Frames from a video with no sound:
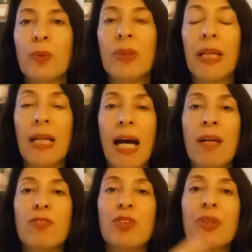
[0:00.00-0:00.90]
that
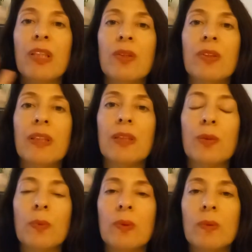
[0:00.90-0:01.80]
have triggered
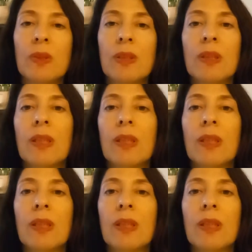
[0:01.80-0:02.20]
these wounds